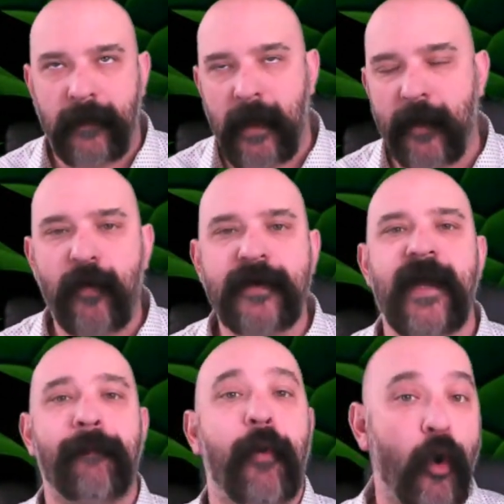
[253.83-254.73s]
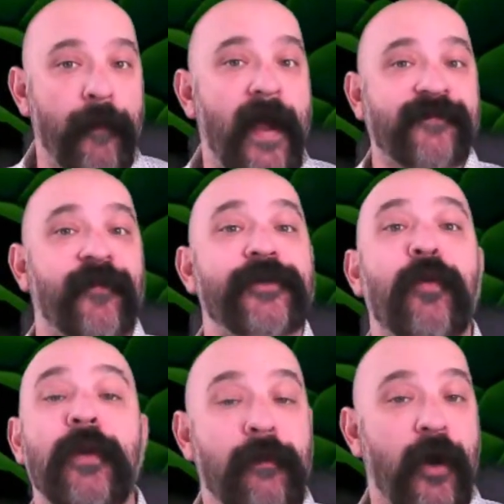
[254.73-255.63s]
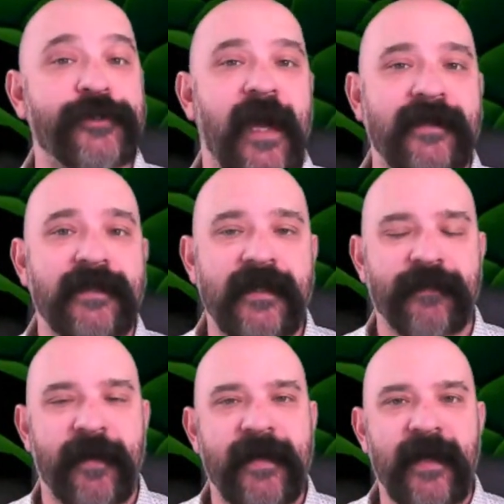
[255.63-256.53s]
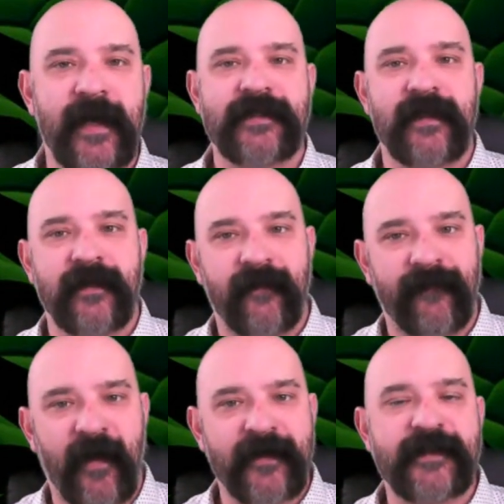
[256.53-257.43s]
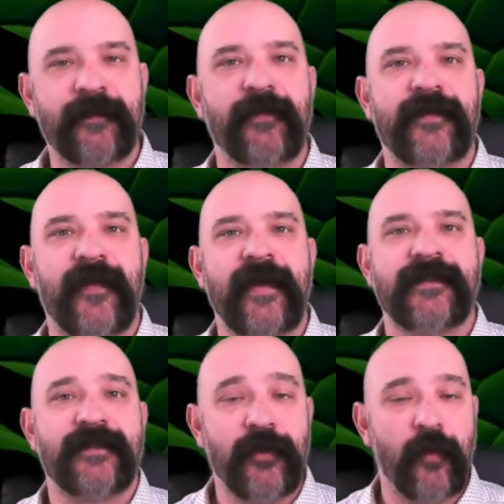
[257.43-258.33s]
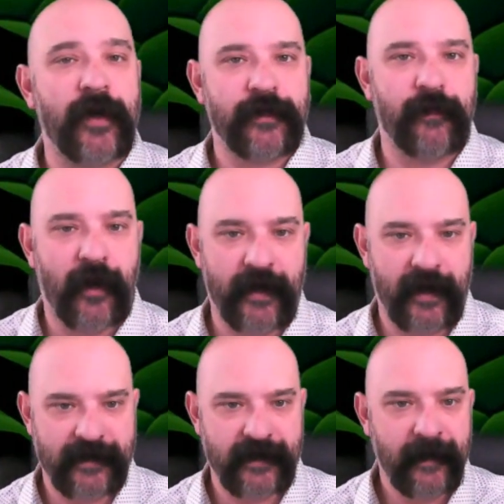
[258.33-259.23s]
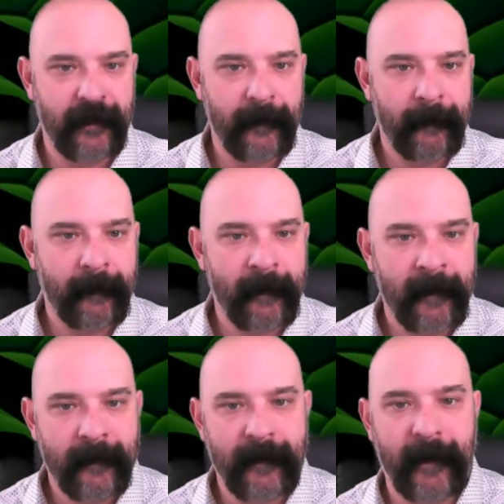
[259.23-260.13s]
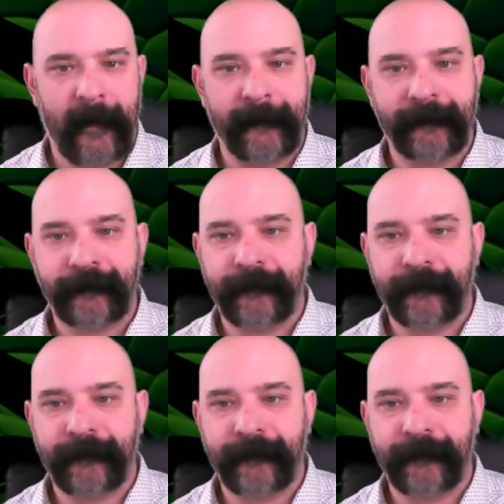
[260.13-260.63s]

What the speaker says: I don't want to say a poor man's version of what Lamar Jackson does, but he does very similar things to what Lamar does. Now,